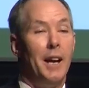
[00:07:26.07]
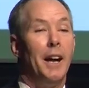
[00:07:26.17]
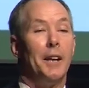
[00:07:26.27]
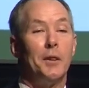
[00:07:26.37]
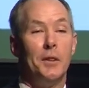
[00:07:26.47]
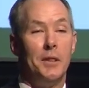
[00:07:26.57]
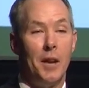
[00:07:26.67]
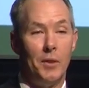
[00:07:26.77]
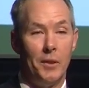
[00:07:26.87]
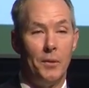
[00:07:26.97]
I could
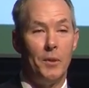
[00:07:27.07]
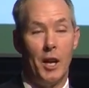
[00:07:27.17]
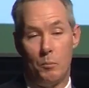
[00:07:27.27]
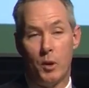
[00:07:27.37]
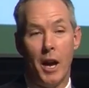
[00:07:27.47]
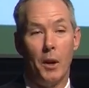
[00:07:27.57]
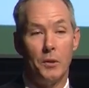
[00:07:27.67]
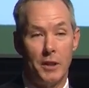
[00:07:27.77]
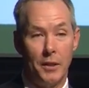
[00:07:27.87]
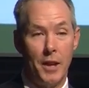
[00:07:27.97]
never, I probably
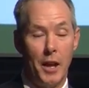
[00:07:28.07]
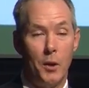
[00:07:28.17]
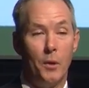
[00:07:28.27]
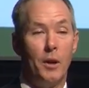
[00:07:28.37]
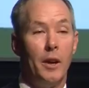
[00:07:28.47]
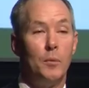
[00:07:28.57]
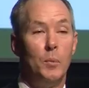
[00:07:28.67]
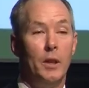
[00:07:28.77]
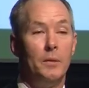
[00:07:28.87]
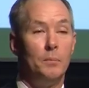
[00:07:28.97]
don't say thank you
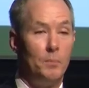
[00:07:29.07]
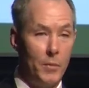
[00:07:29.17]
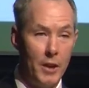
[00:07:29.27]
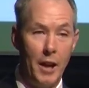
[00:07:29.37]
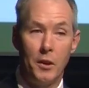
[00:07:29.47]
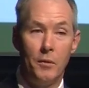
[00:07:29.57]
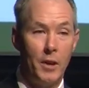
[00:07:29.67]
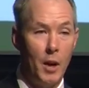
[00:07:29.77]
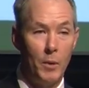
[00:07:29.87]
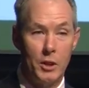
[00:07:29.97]
enough, but thank you
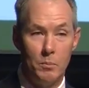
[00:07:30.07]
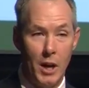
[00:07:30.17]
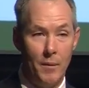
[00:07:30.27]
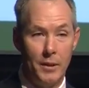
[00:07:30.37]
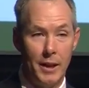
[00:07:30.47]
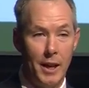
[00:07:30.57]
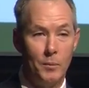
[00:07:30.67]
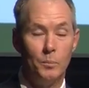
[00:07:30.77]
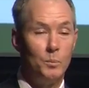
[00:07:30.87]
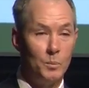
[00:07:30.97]
very much, Mom and
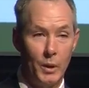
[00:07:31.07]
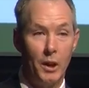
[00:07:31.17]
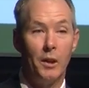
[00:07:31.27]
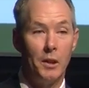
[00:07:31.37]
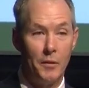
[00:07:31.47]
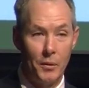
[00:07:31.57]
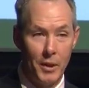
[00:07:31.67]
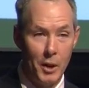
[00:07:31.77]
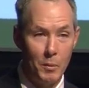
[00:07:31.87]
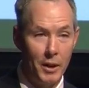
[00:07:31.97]
Dad. We all love you
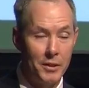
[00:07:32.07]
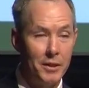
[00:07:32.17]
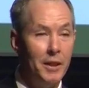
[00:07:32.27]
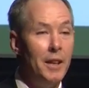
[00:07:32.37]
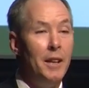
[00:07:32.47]
very much.